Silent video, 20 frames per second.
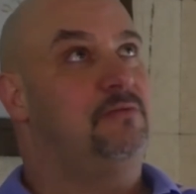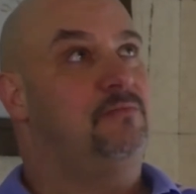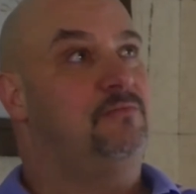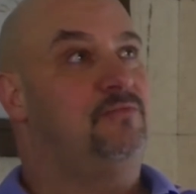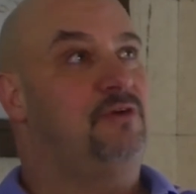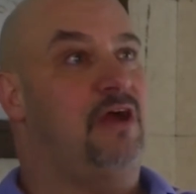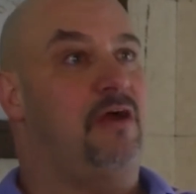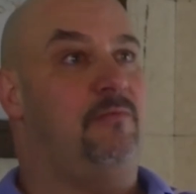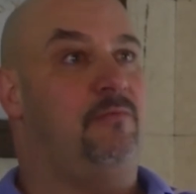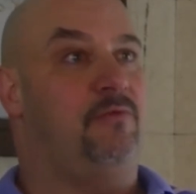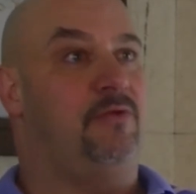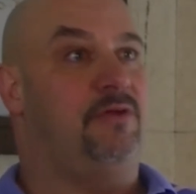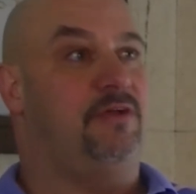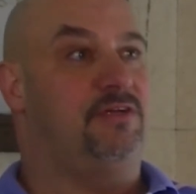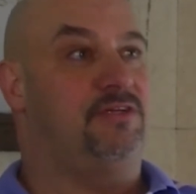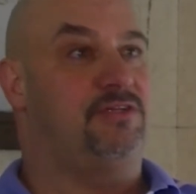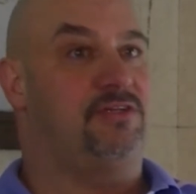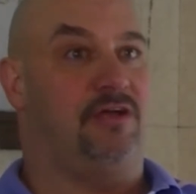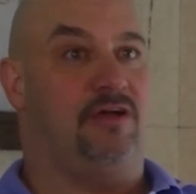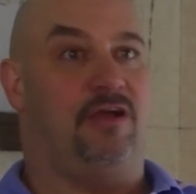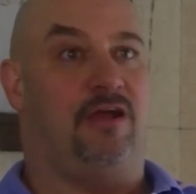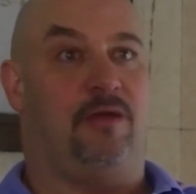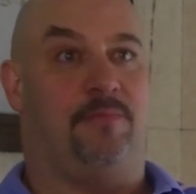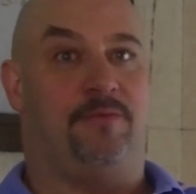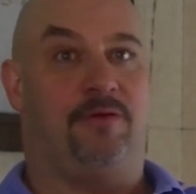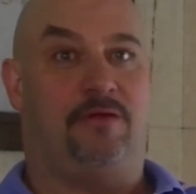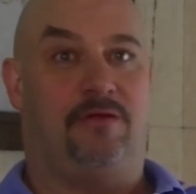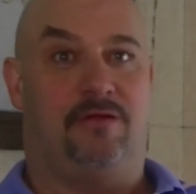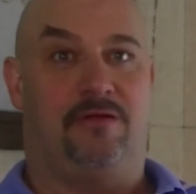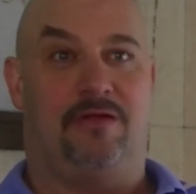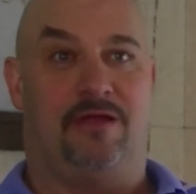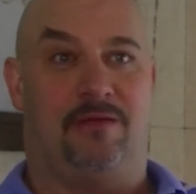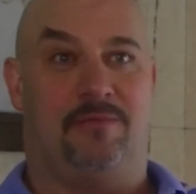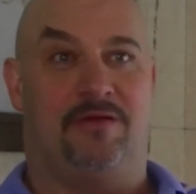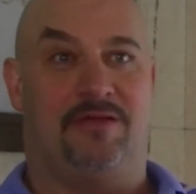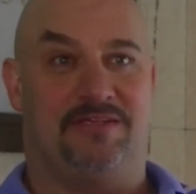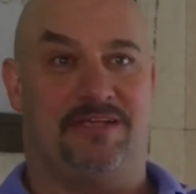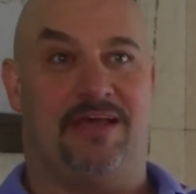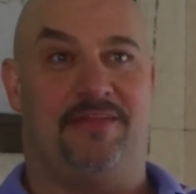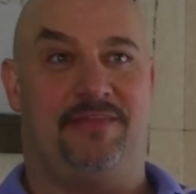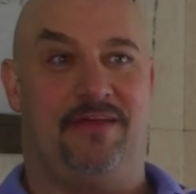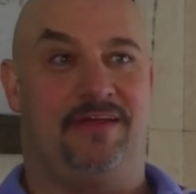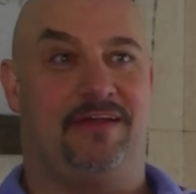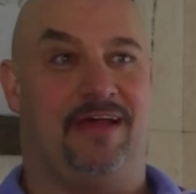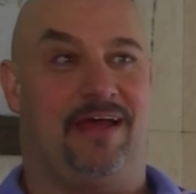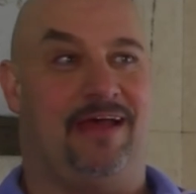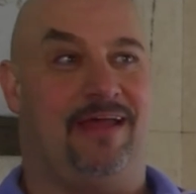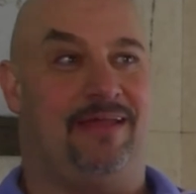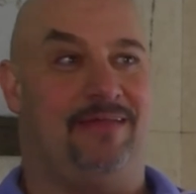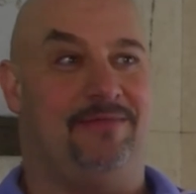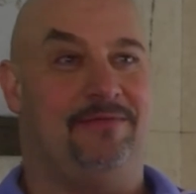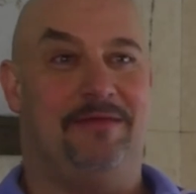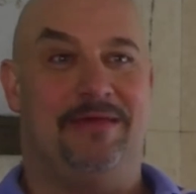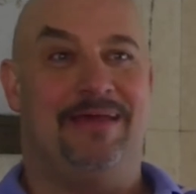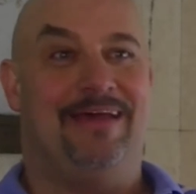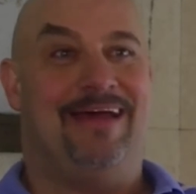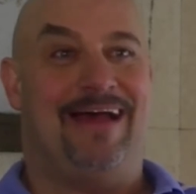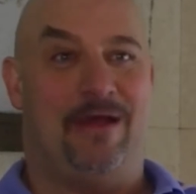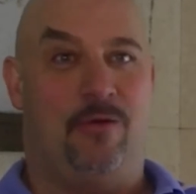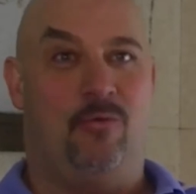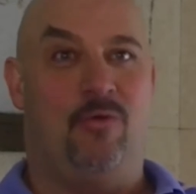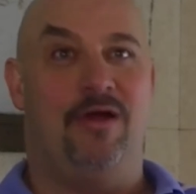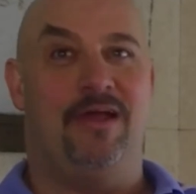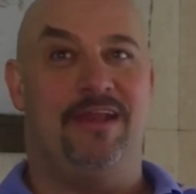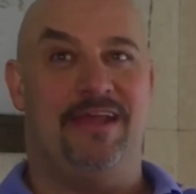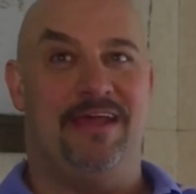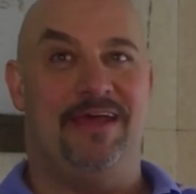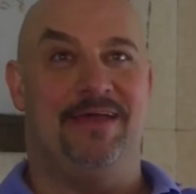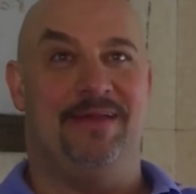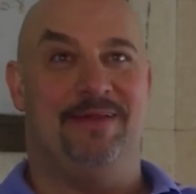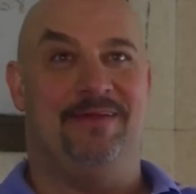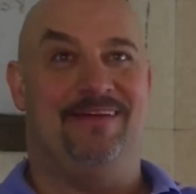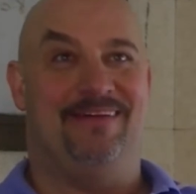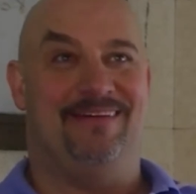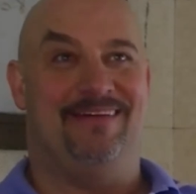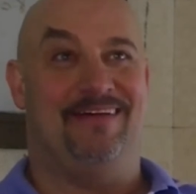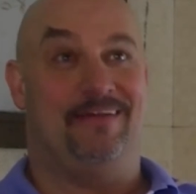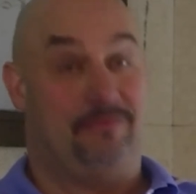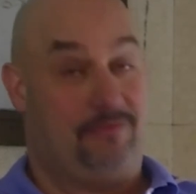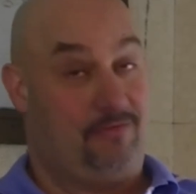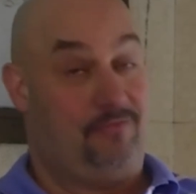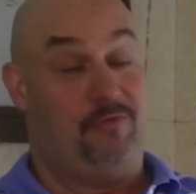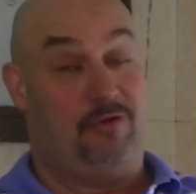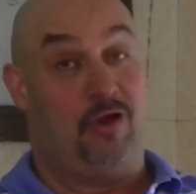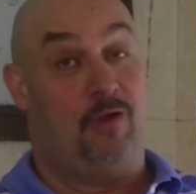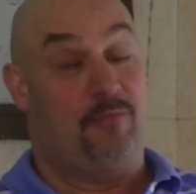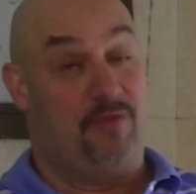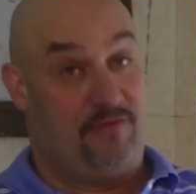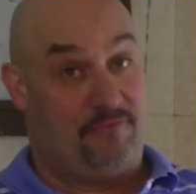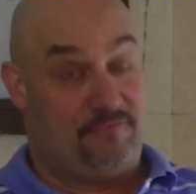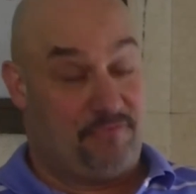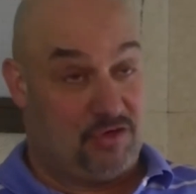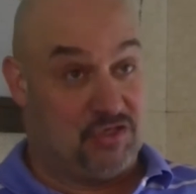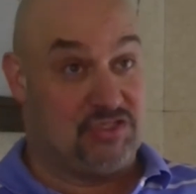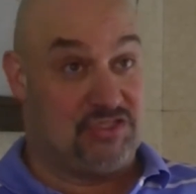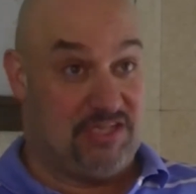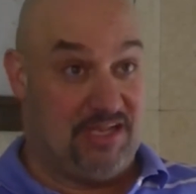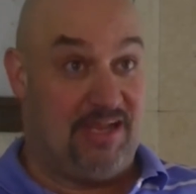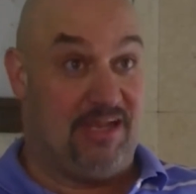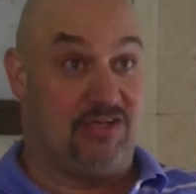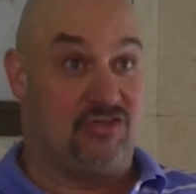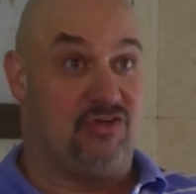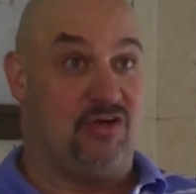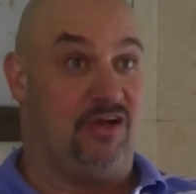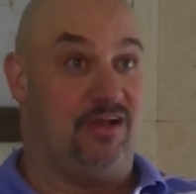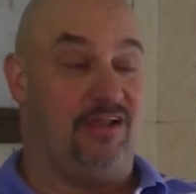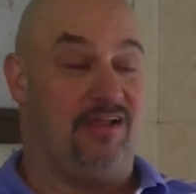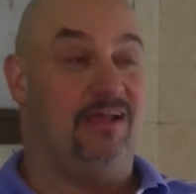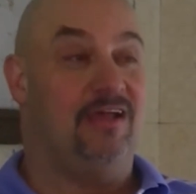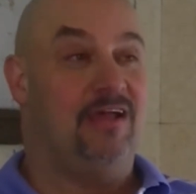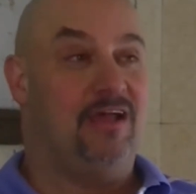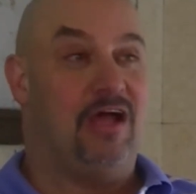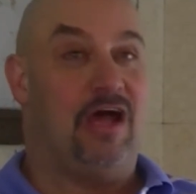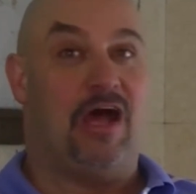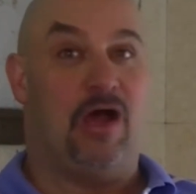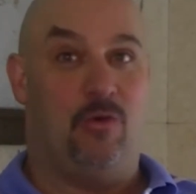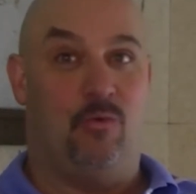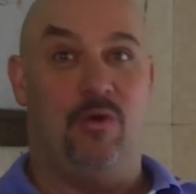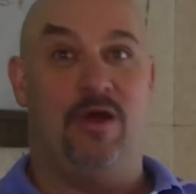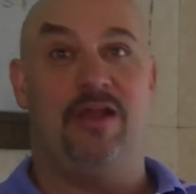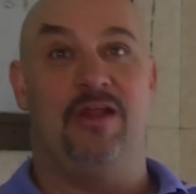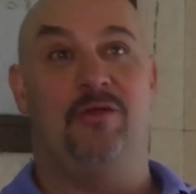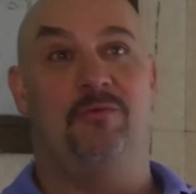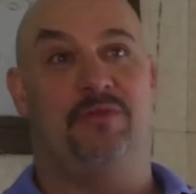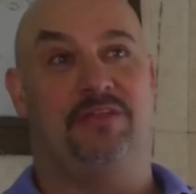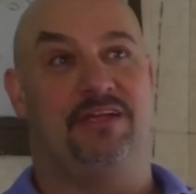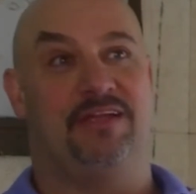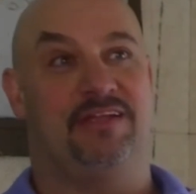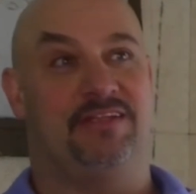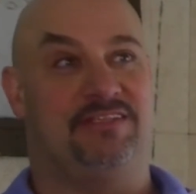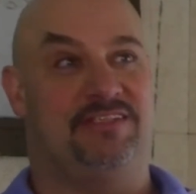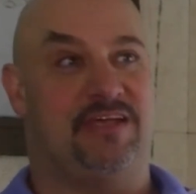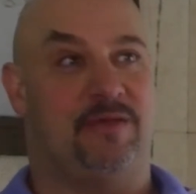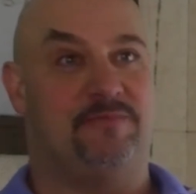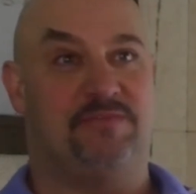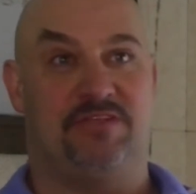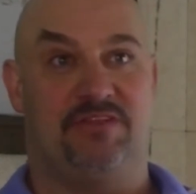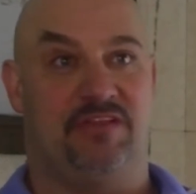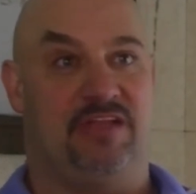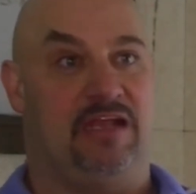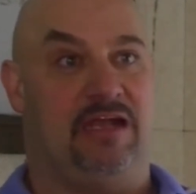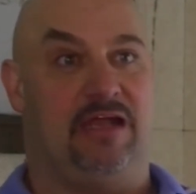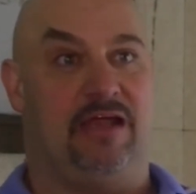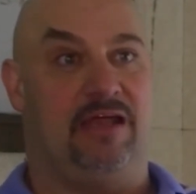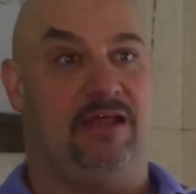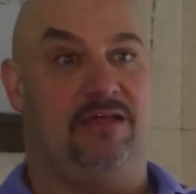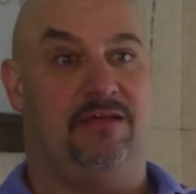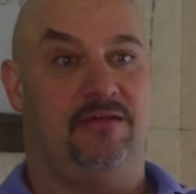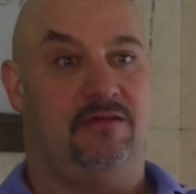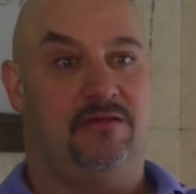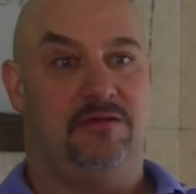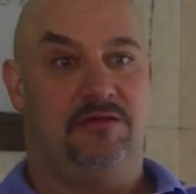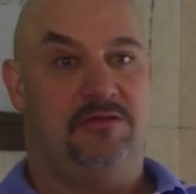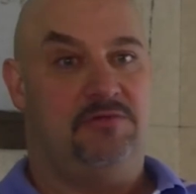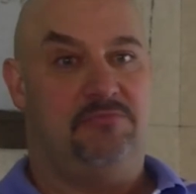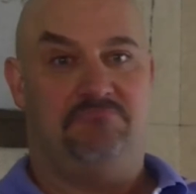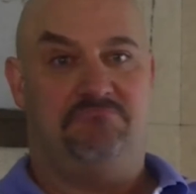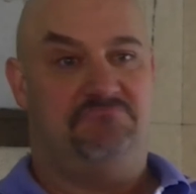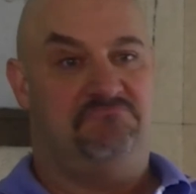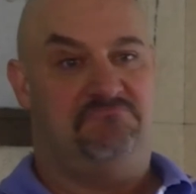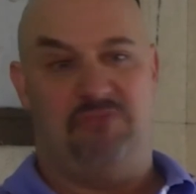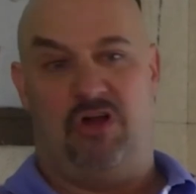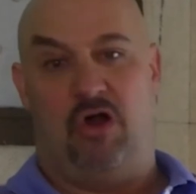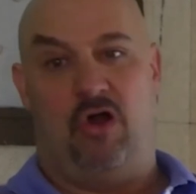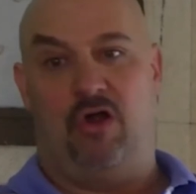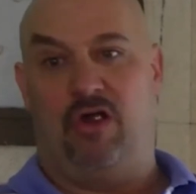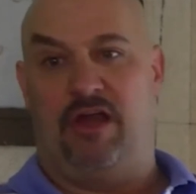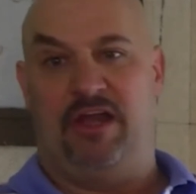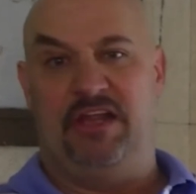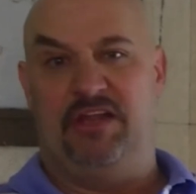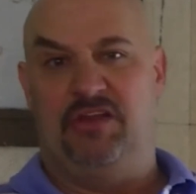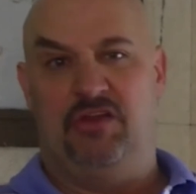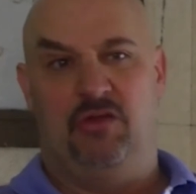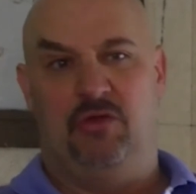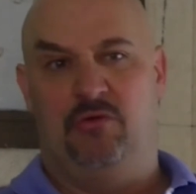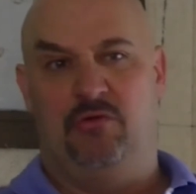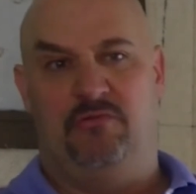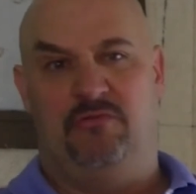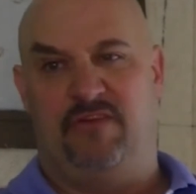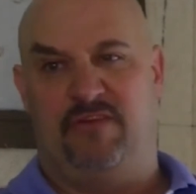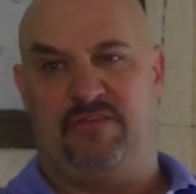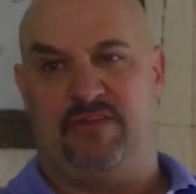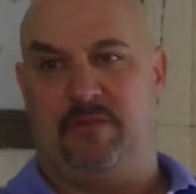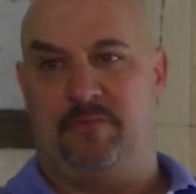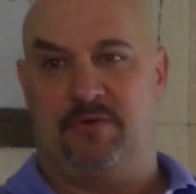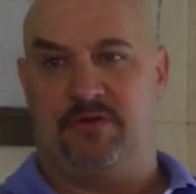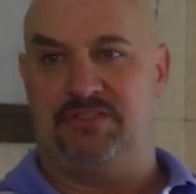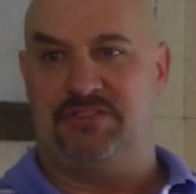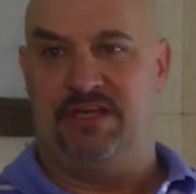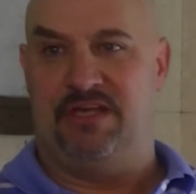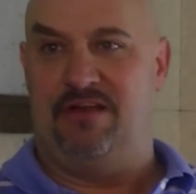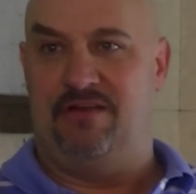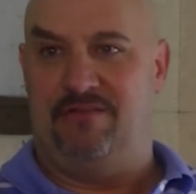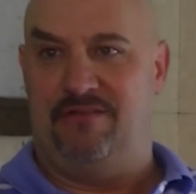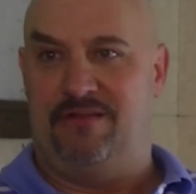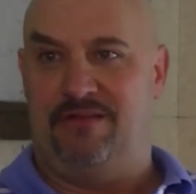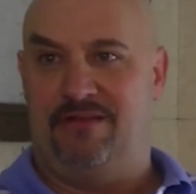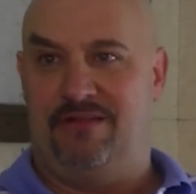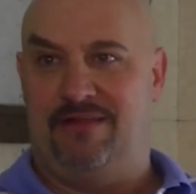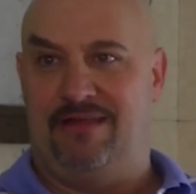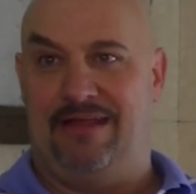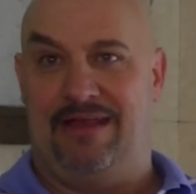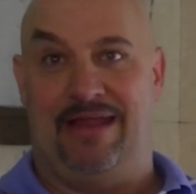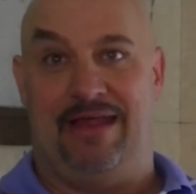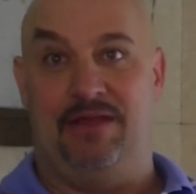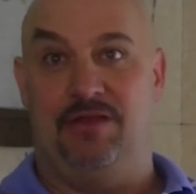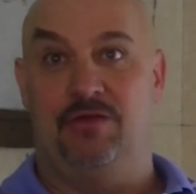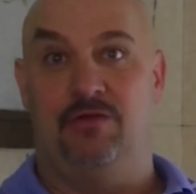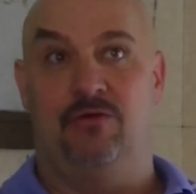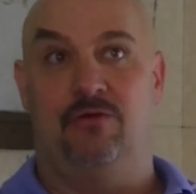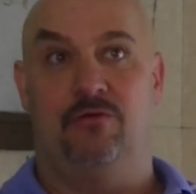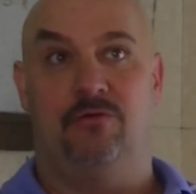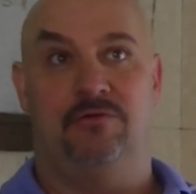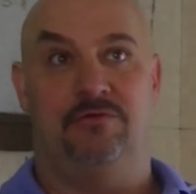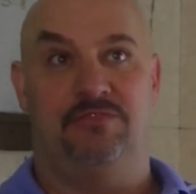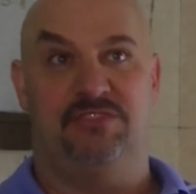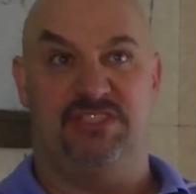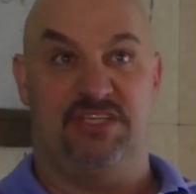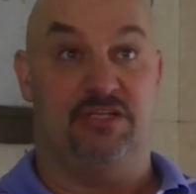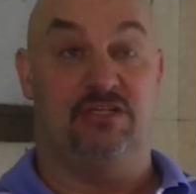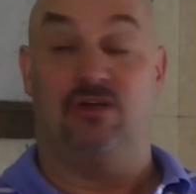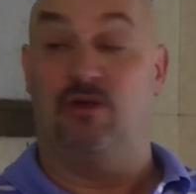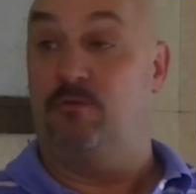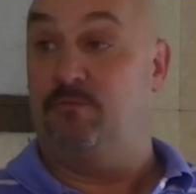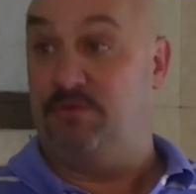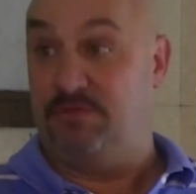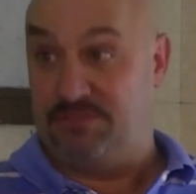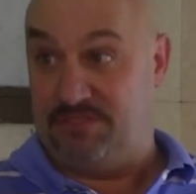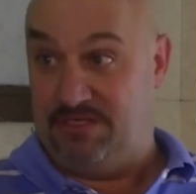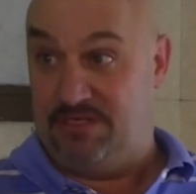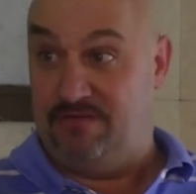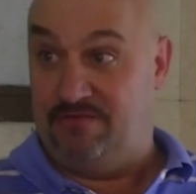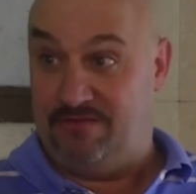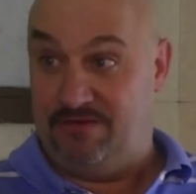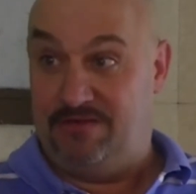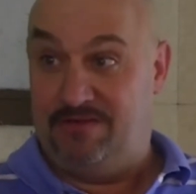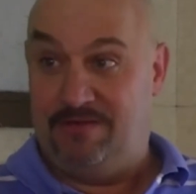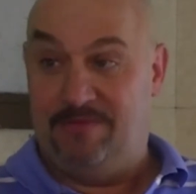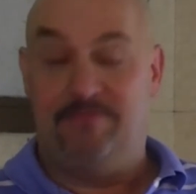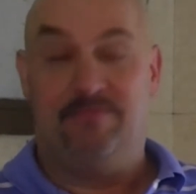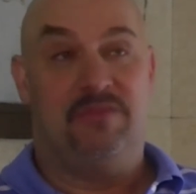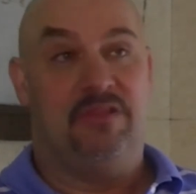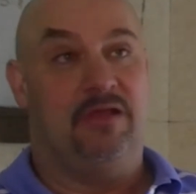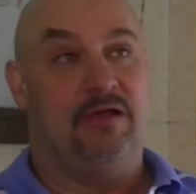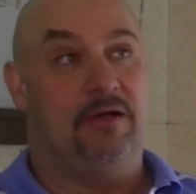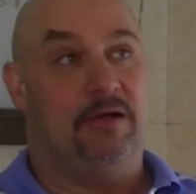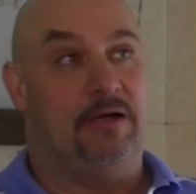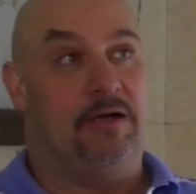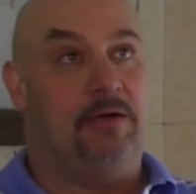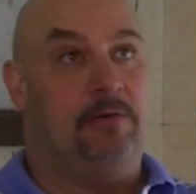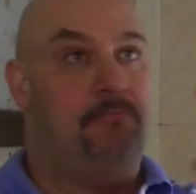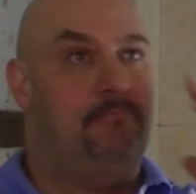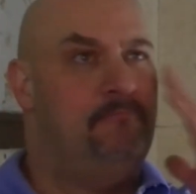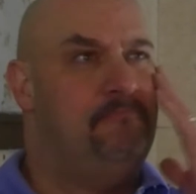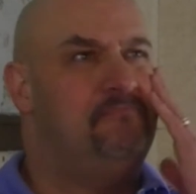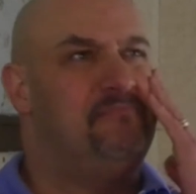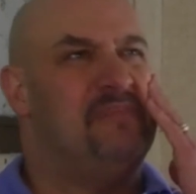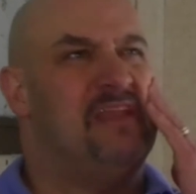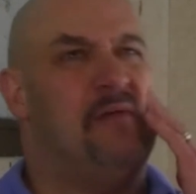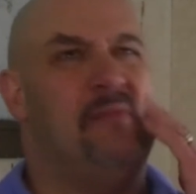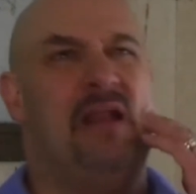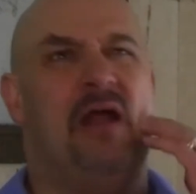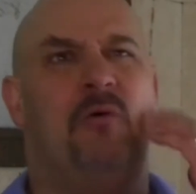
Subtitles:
Probably to shut up. Because I think I went in, talking about the first day of training, I went in with the conception that I already knew 50% of it, and I knew 0% of it. Mm-hmm.